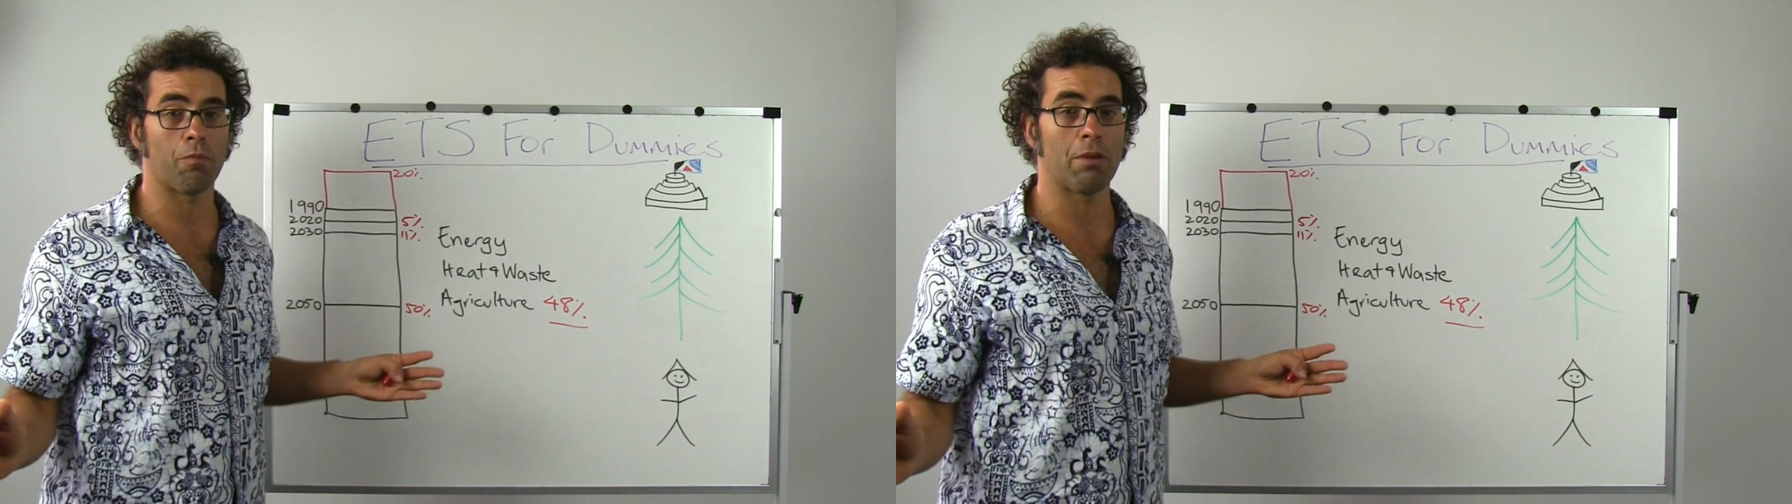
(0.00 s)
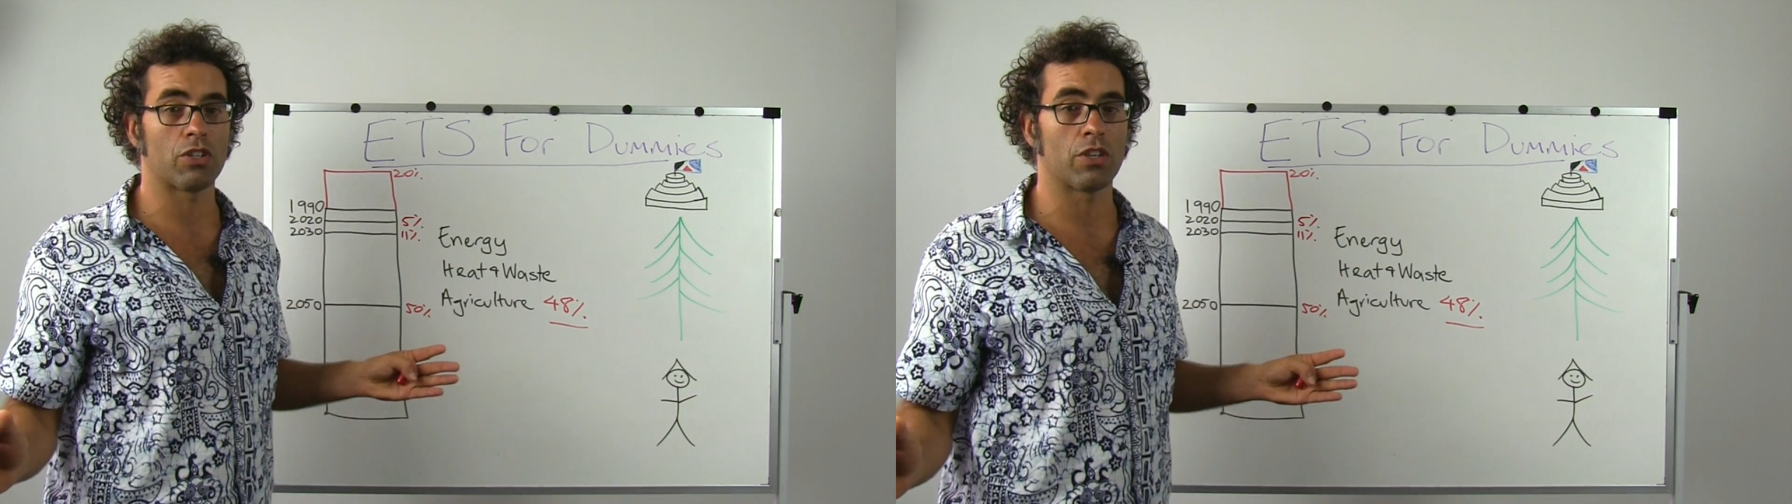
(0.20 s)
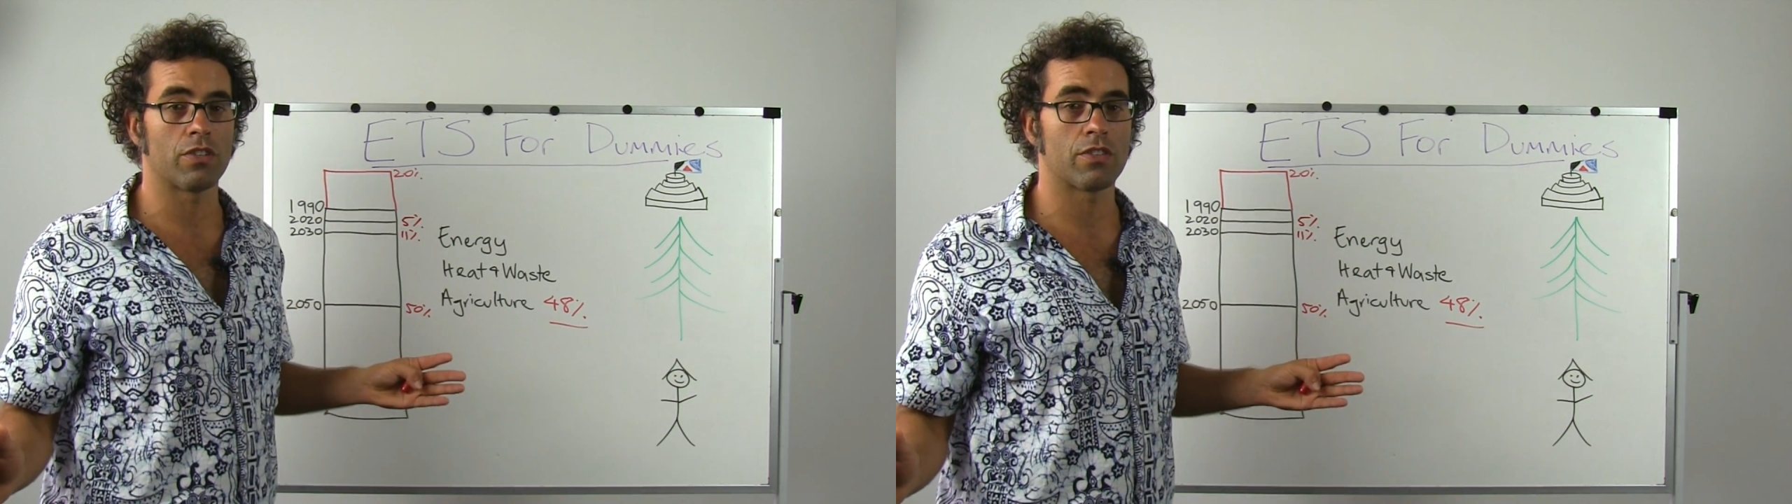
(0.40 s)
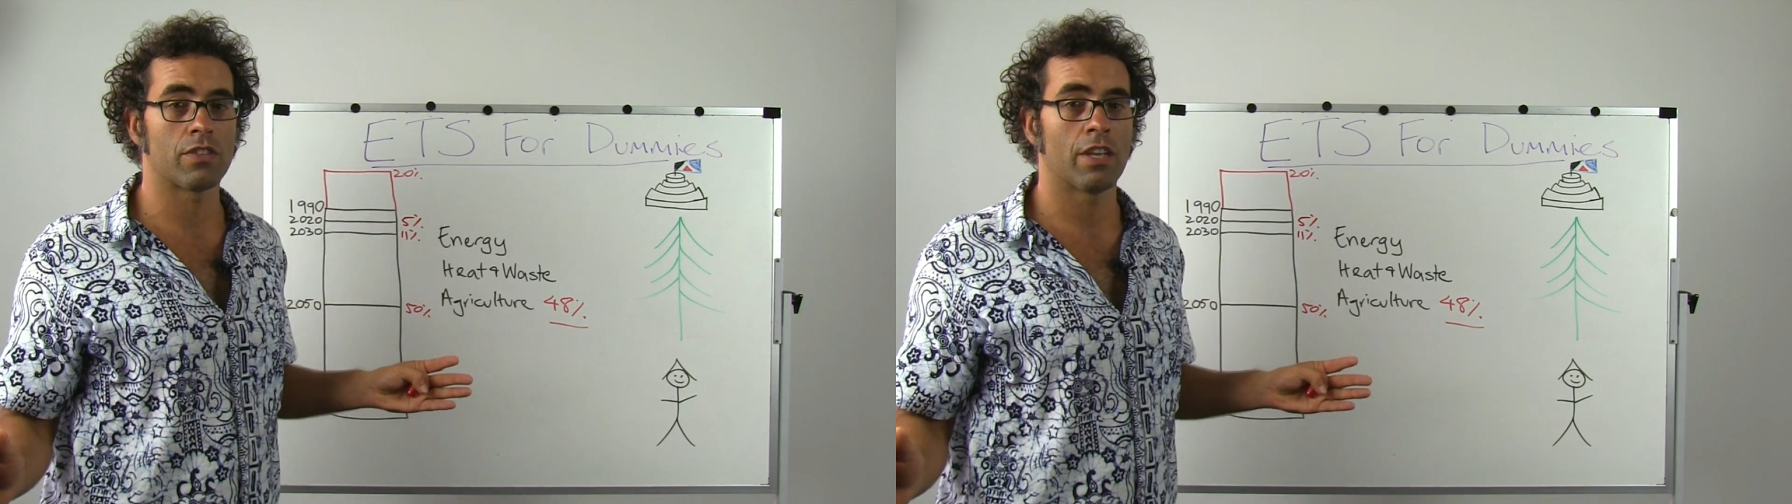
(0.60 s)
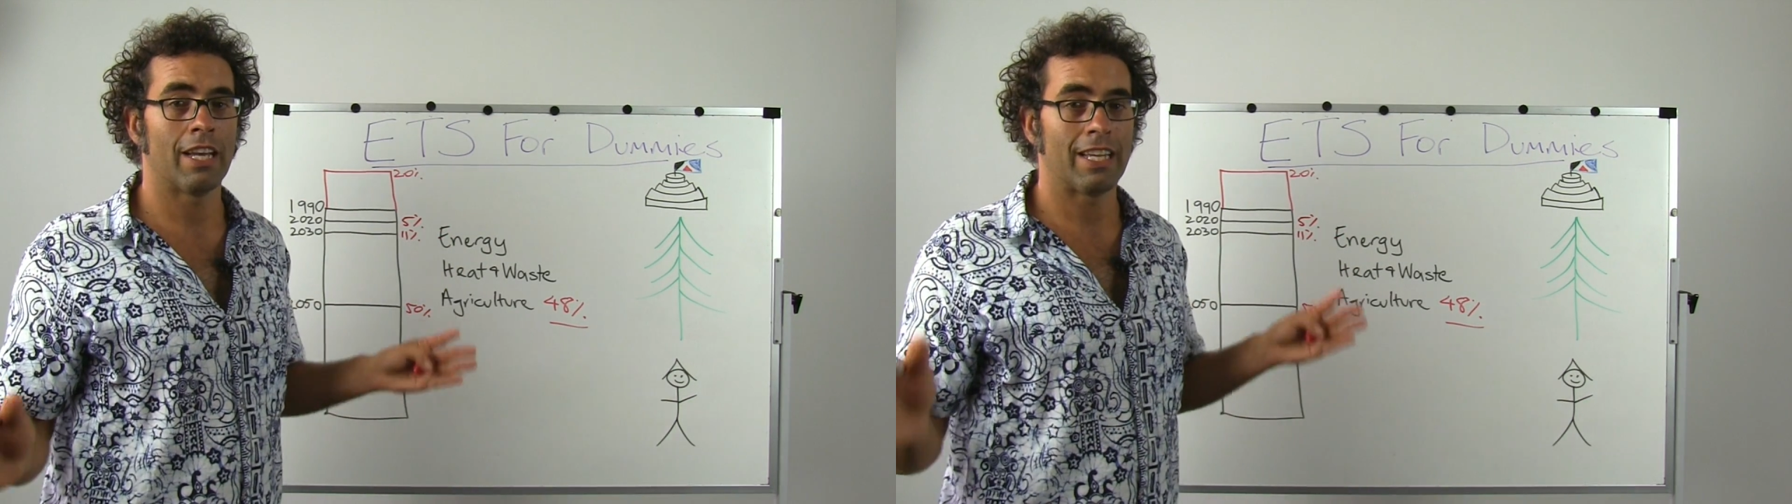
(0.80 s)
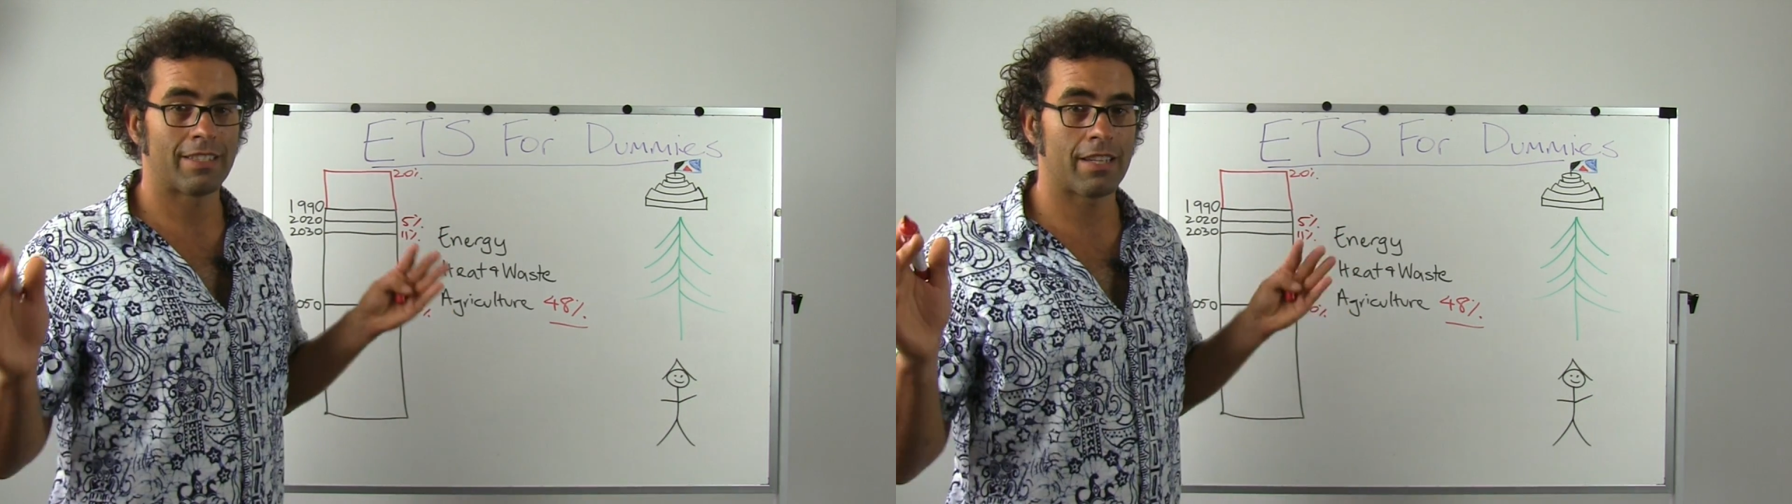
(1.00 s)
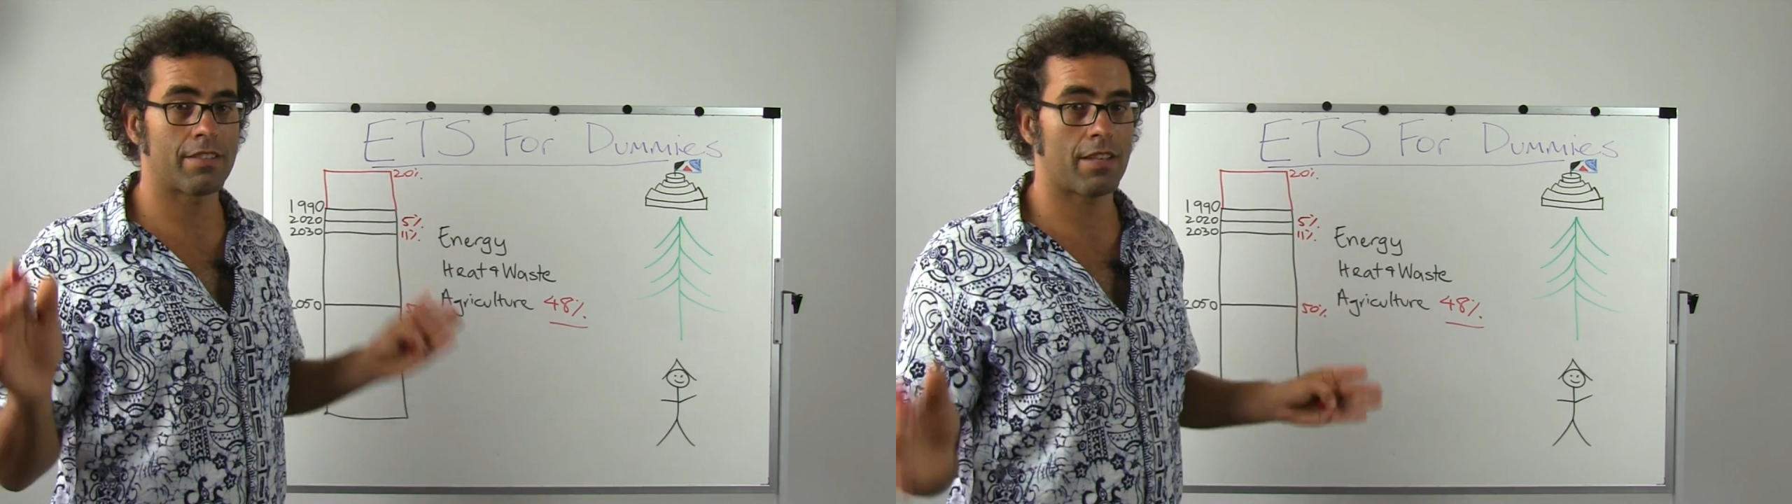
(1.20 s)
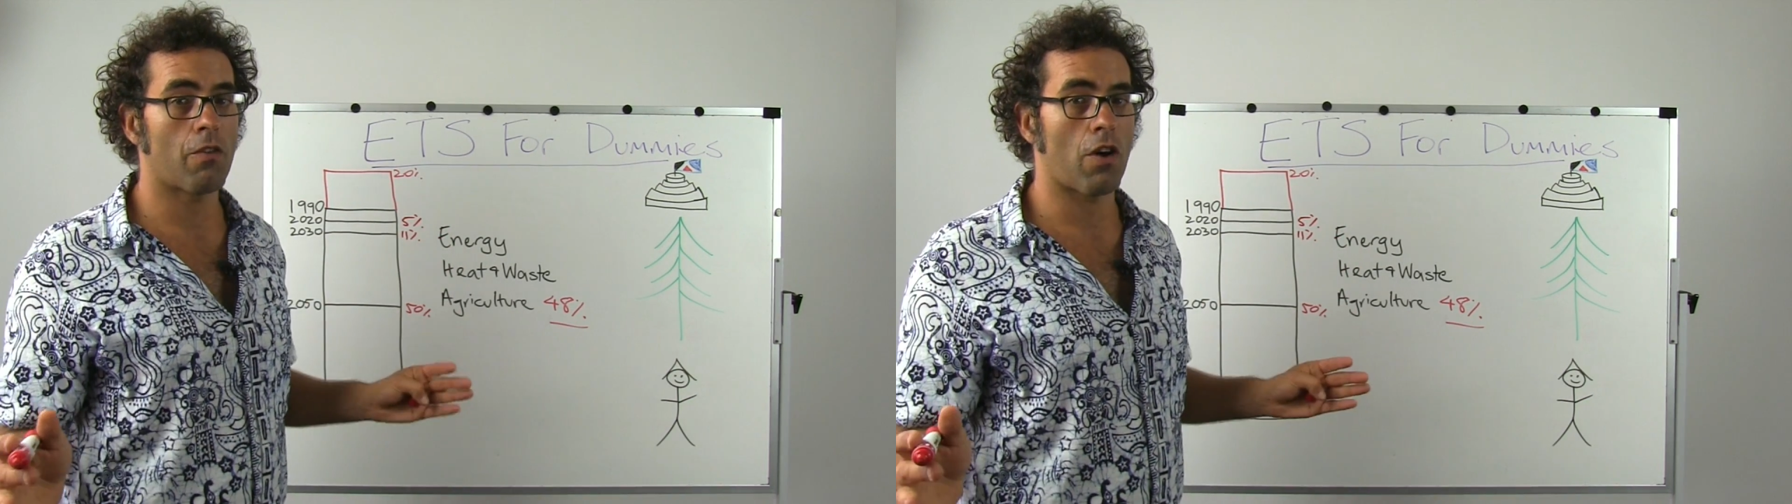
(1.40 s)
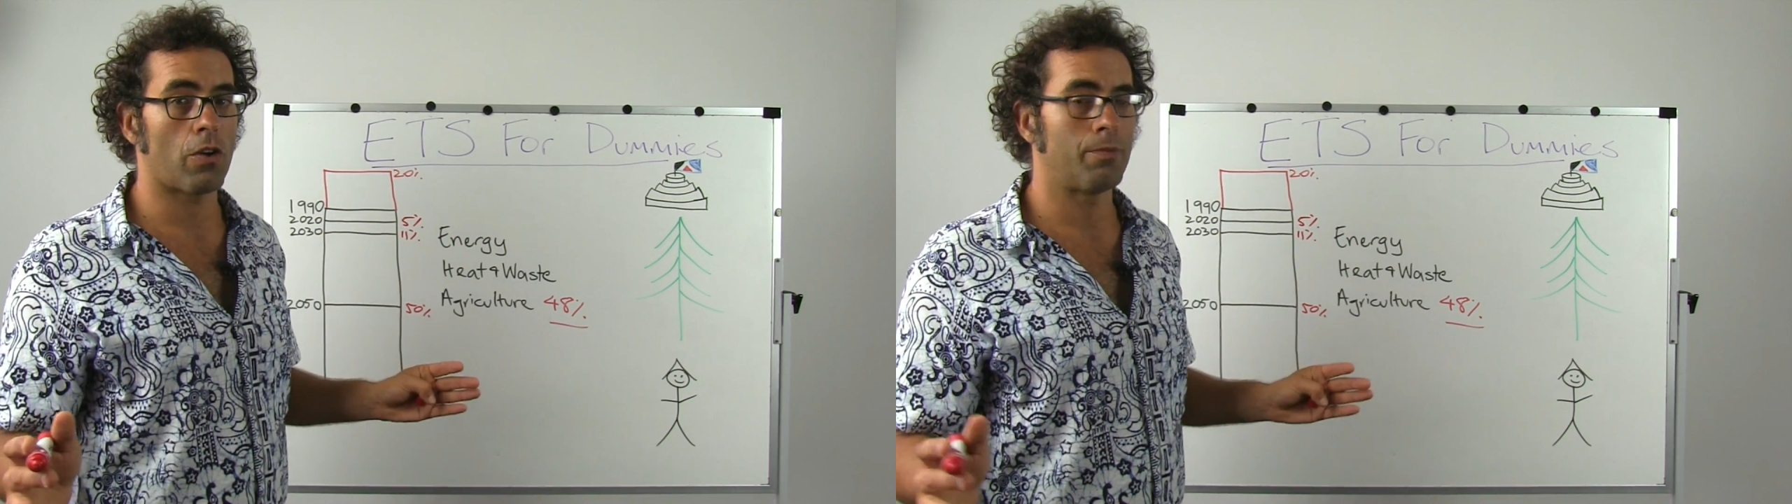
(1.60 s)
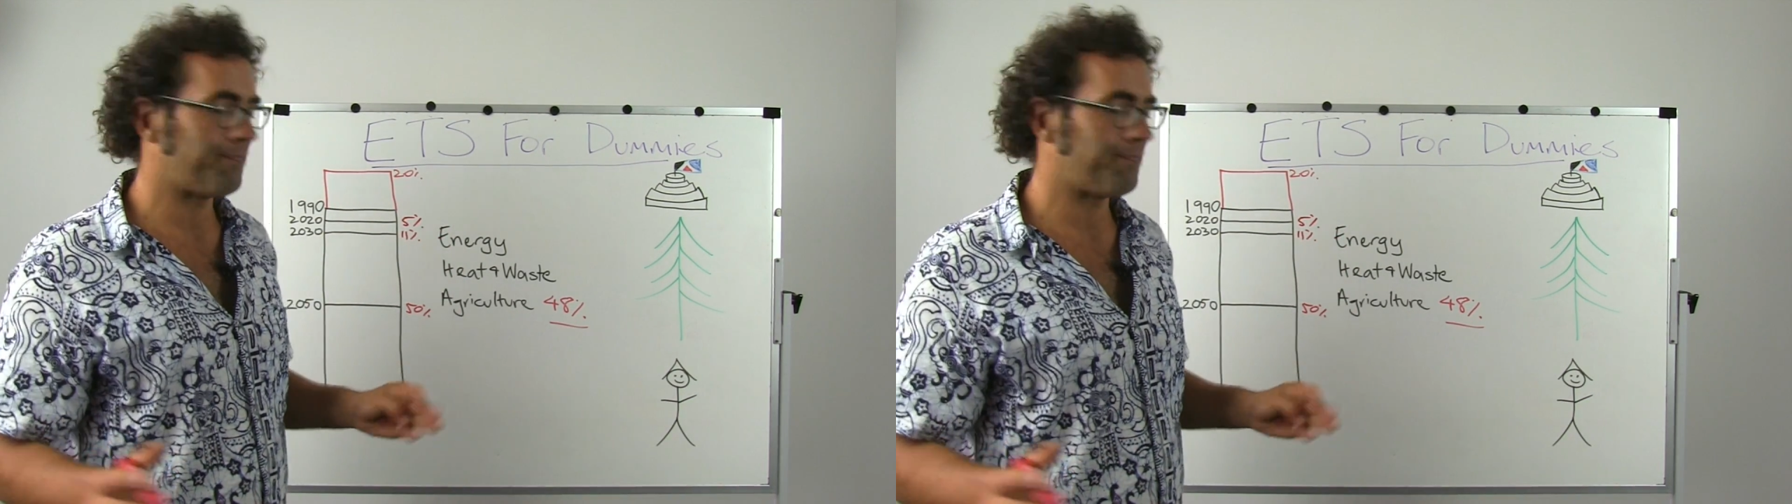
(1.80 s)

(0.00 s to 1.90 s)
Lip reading: emissions to zero.